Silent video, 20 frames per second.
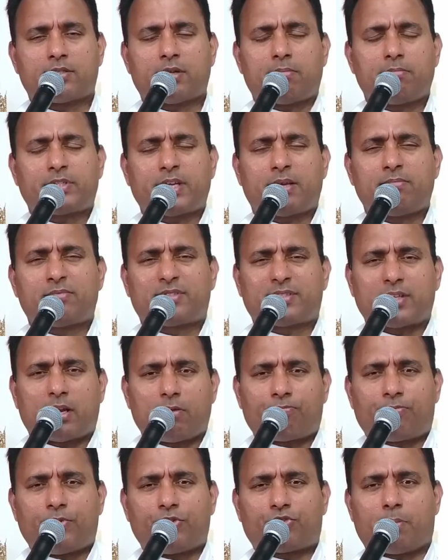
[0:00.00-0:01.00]
sometimes
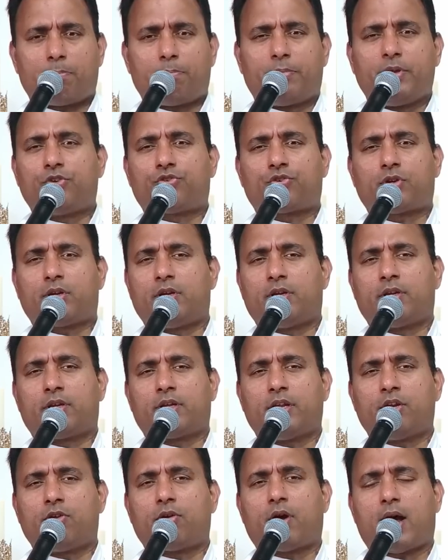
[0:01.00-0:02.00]
selfish ambition
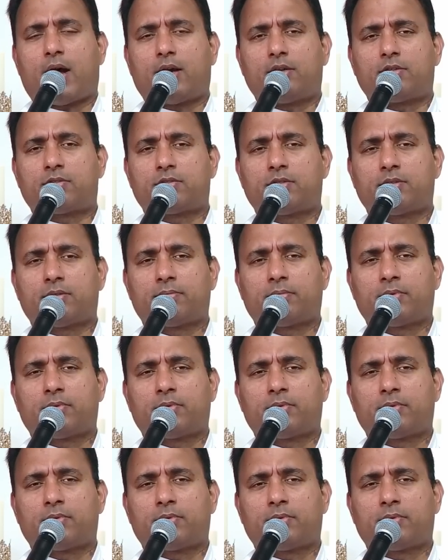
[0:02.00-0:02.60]
in your hearts